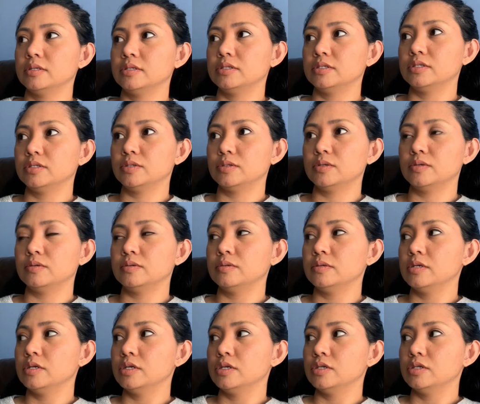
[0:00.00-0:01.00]
So
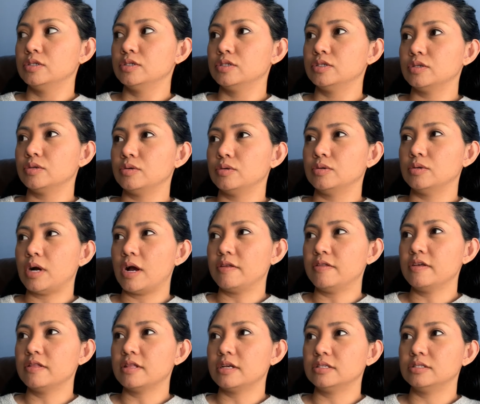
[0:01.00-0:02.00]
I
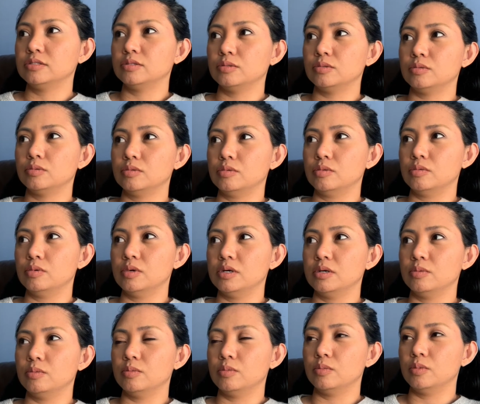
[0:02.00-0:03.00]
think that's
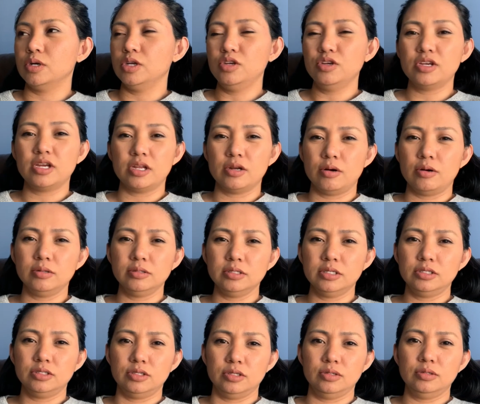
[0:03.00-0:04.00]
what you can
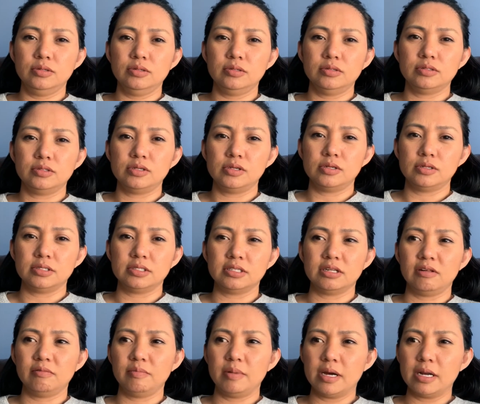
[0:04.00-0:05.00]
only do to
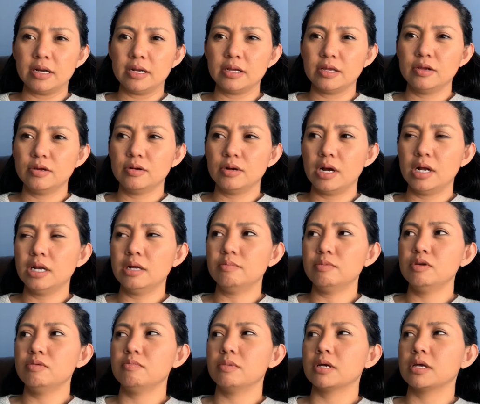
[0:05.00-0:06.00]
yourself, para yung, alam mo,
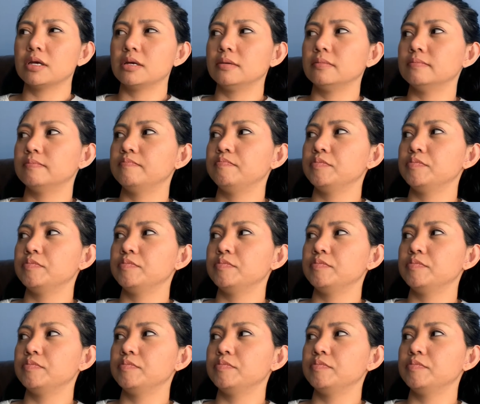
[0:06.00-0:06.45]
yung maging,